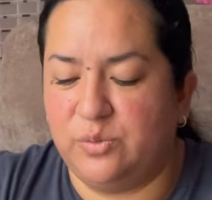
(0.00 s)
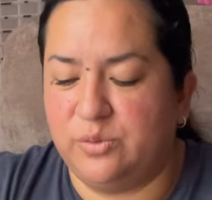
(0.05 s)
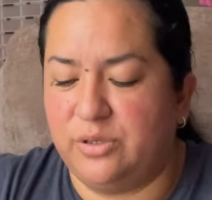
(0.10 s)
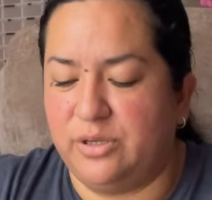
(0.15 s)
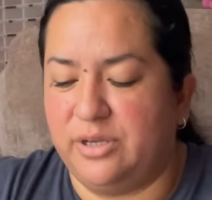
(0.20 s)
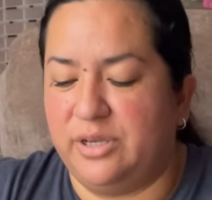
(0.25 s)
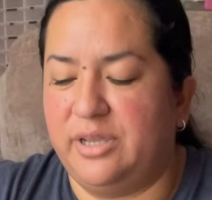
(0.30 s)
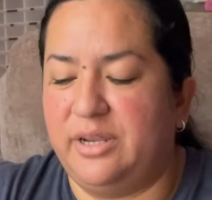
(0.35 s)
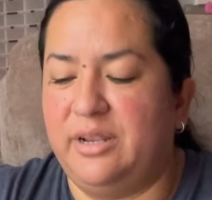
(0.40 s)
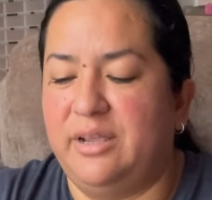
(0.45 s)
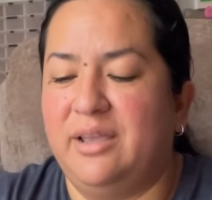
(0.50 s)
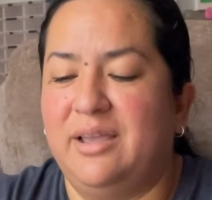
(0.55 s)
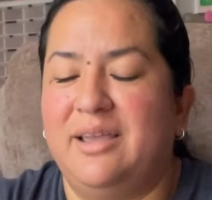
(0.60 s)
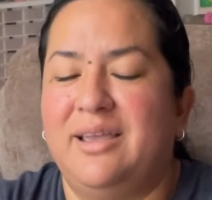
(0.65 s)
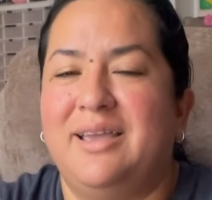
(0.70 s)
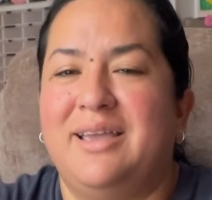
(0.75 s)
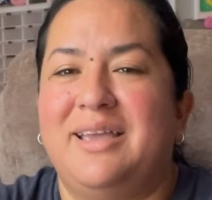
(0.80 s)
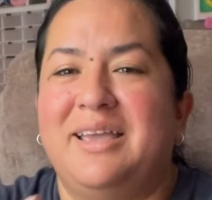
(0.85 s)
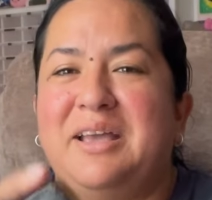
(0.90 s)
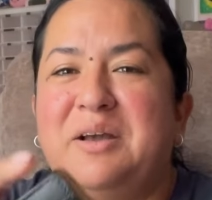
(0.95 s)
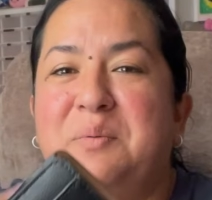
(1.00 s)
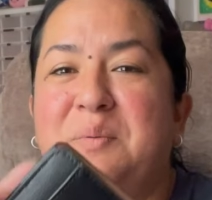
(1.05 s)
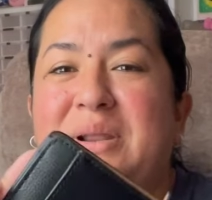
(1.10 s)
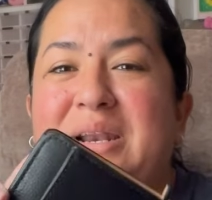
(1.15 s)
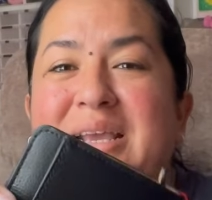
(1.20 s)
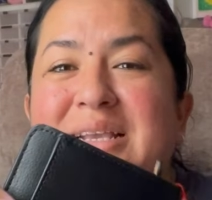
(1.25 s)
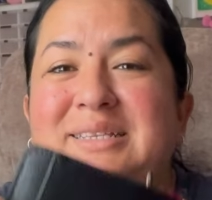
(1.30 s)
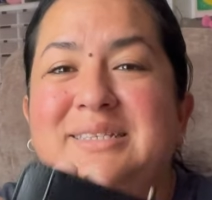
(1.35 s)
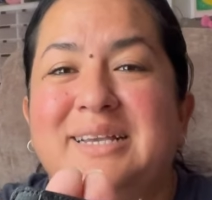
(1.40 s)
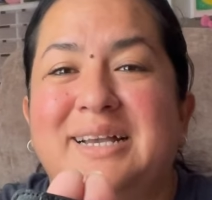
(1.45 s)
good. When
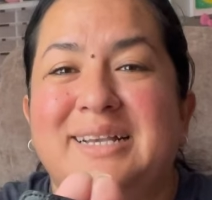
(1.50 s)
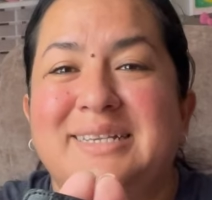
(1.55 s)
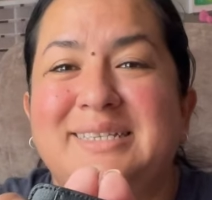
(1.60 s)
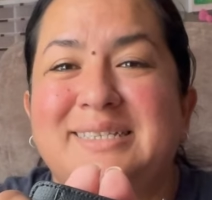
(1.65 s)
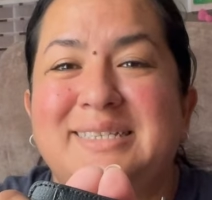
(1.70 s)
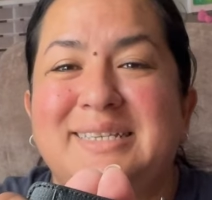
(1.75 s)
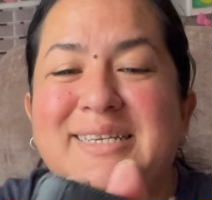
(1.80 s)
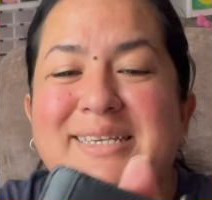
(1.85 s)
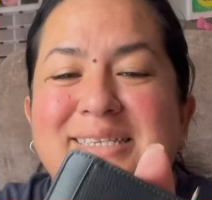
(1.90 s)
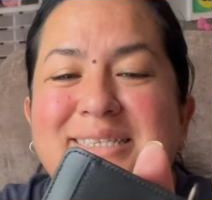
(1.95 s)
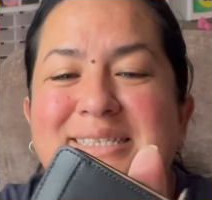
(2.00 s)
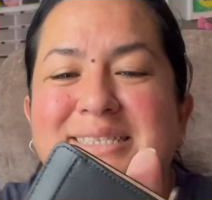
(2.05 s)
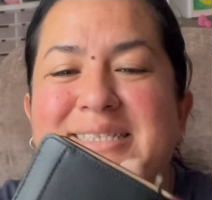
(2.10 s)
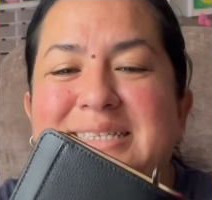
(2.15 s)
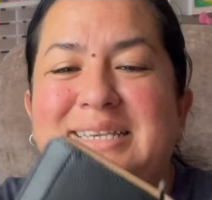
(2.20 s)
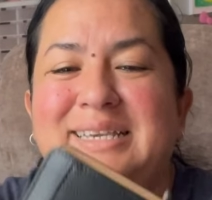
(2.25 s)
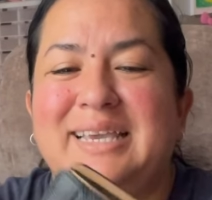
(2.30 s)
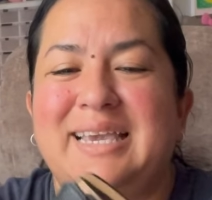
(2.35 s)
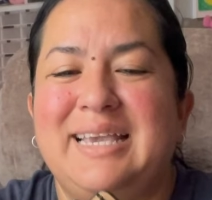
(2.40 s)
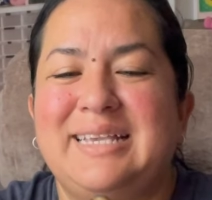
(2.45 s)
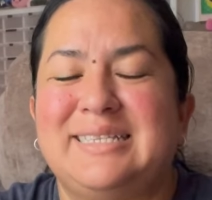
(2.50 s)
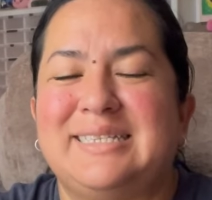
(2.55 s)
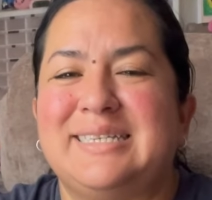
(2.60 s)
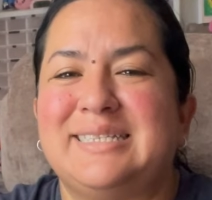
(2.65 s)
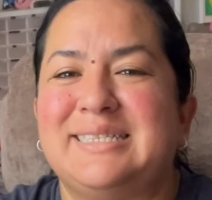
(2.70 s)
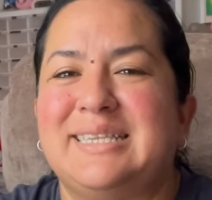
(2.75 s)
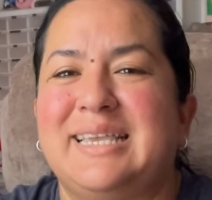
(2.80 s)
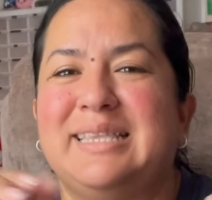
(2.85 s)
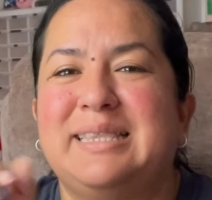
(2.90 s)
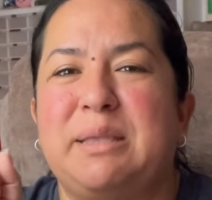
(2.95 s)
I touch this, it's
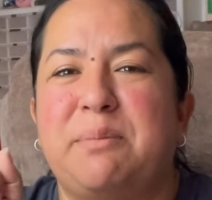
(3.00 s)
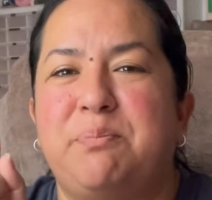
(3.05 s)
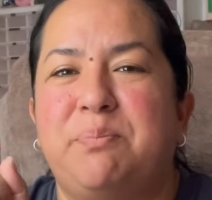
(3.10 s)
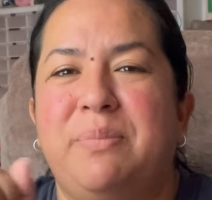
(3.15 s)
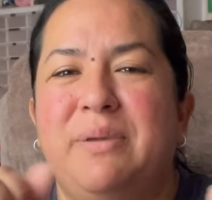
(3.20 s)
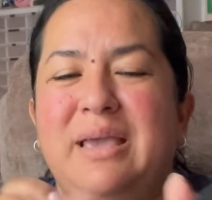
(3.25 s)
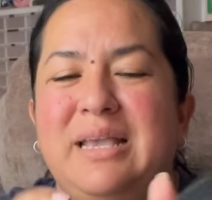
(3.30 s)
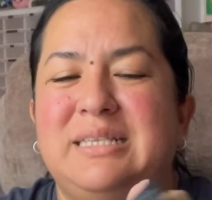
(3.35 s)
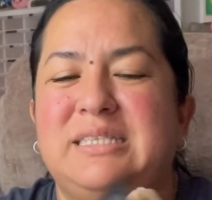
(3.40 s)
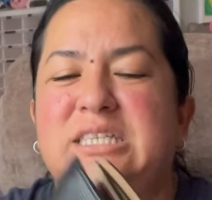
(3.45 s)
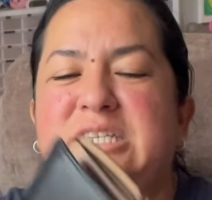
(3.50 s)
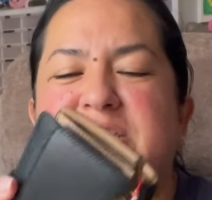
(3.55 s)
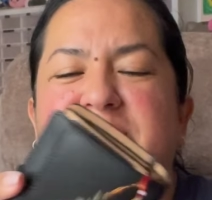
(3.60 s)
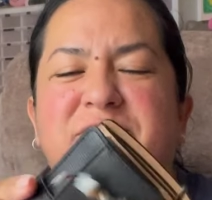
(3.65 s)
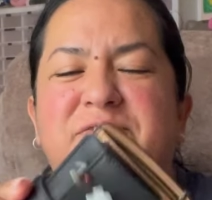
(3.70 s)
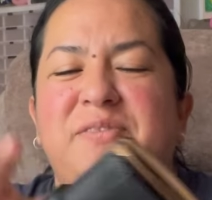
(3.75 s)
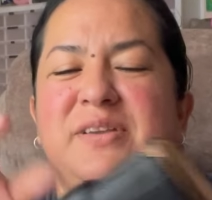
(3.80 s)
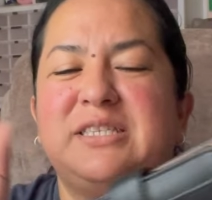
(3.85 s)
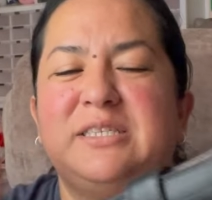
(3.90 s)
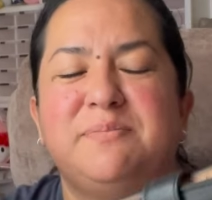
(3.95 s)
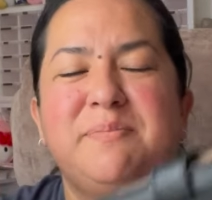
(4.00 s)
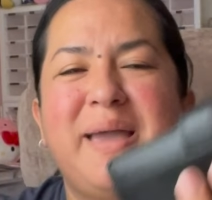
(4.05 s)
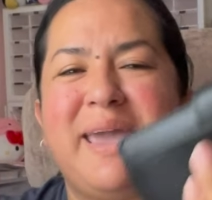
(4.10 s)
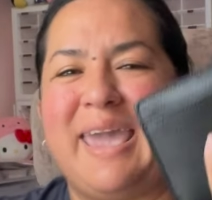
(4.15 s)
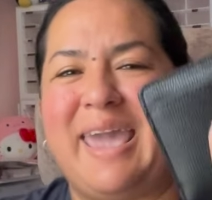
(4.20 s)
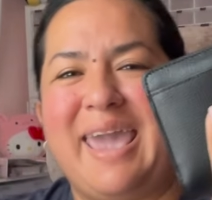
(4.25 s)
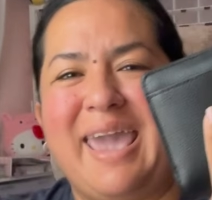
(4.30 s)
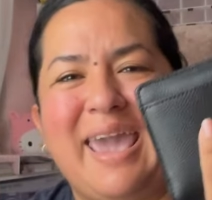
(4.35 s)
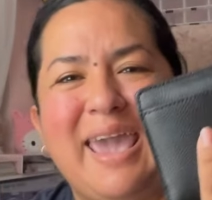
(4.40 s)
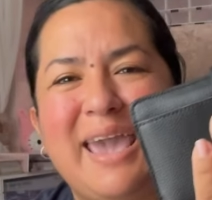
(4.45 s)
just like it just fits my
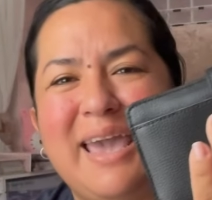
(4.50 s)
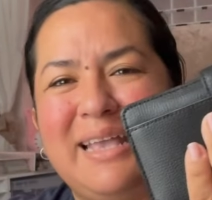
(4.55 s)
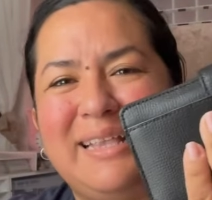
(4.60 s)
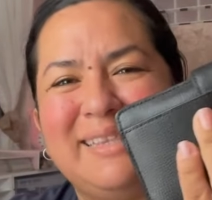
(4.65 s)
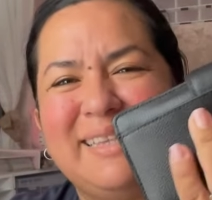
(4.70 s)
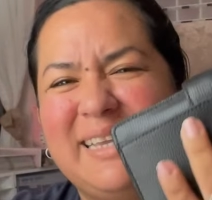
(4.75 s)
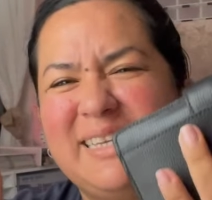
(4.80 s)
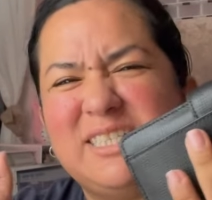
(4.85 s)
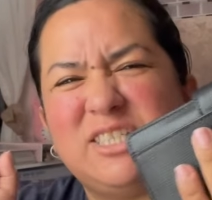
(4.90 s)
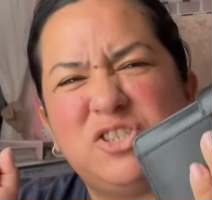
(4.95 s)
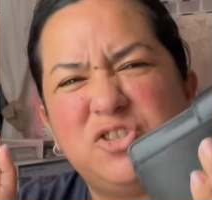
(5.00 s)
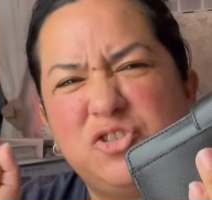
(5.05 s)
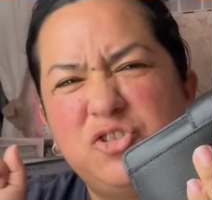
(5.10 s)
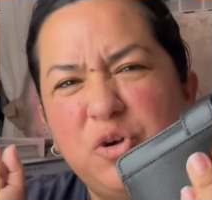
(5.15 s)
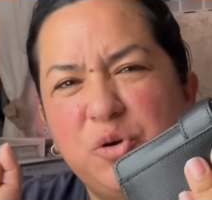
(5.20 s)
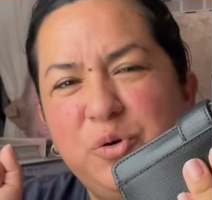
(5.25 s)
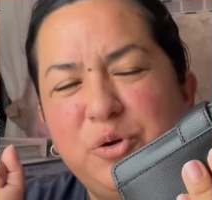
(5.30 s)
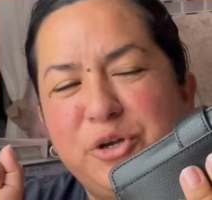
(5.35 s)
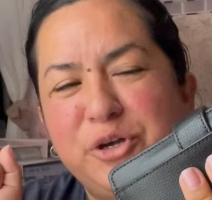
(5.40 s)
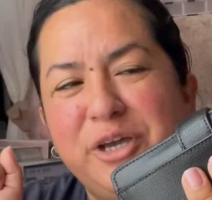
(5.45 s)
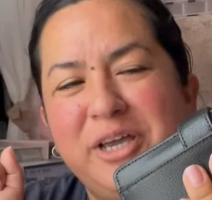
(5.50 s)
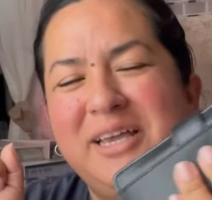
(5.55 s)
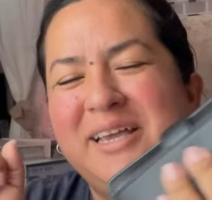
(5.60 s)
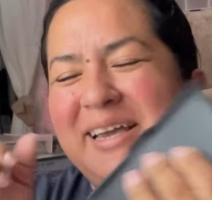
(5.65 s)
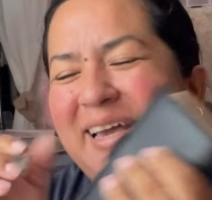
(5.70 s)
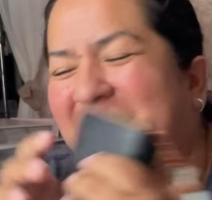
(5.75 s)
hand like so good.